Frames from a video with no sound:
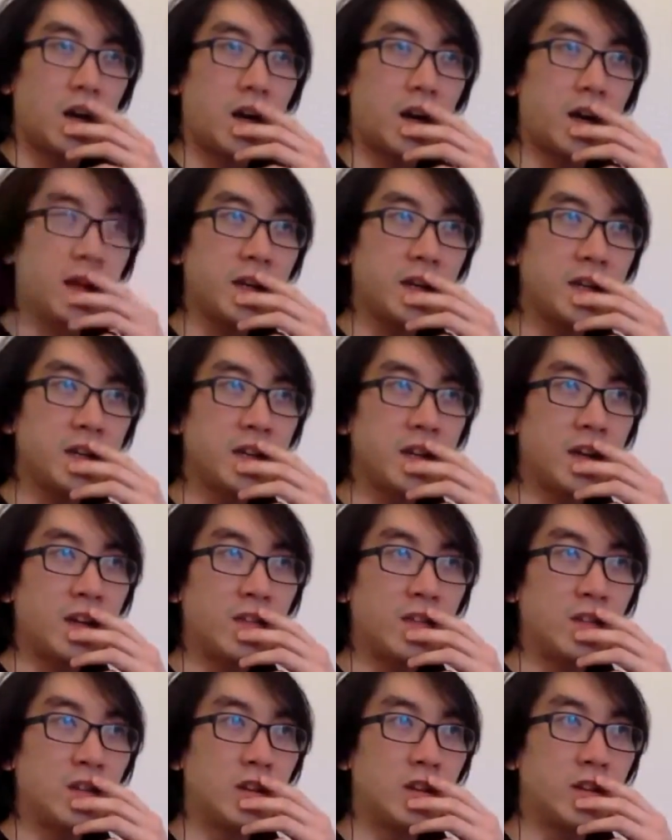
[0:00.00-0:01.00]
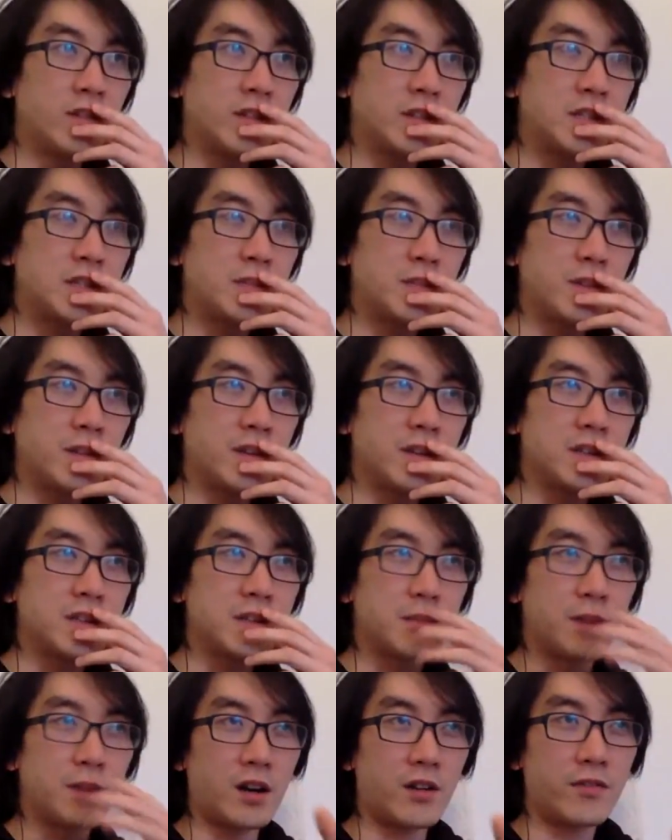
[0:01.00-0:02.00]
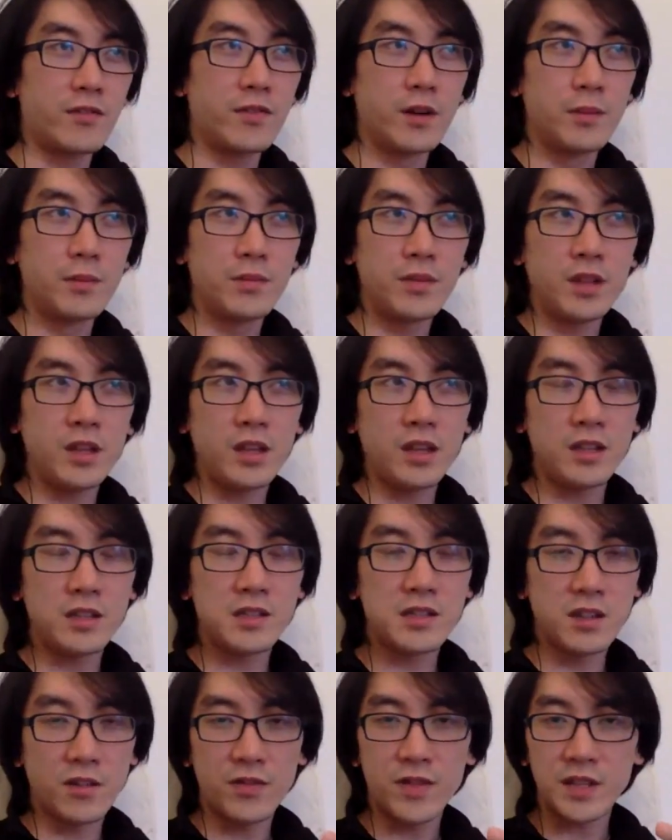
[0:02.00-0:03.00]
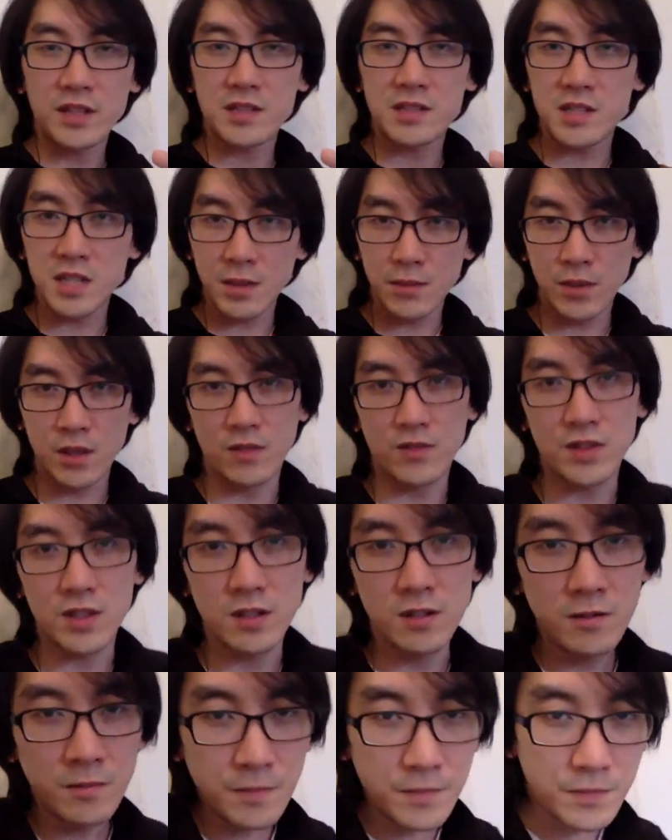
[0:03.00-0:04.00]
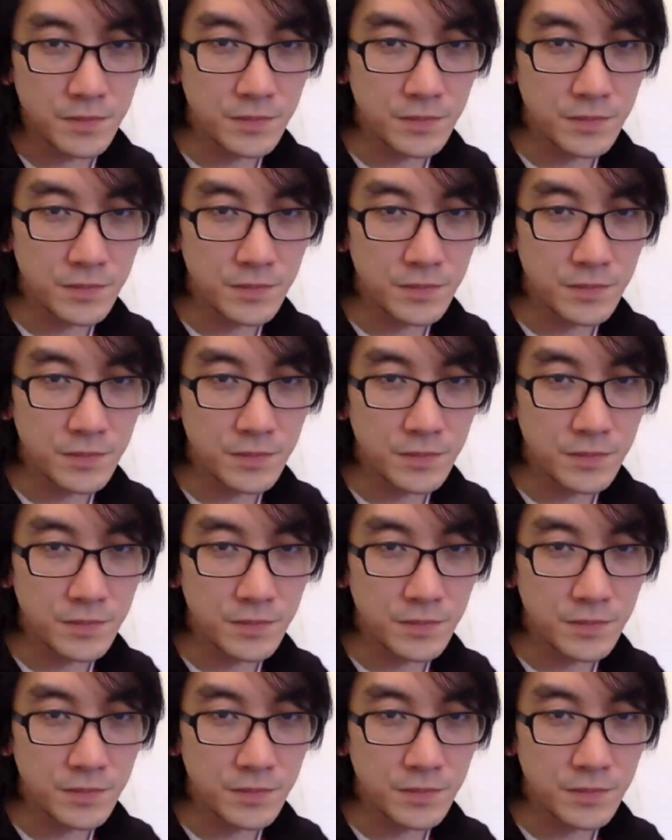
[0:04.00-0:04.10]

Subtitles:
I didn't have a lot of experience apart from the stuff that Steam gives you.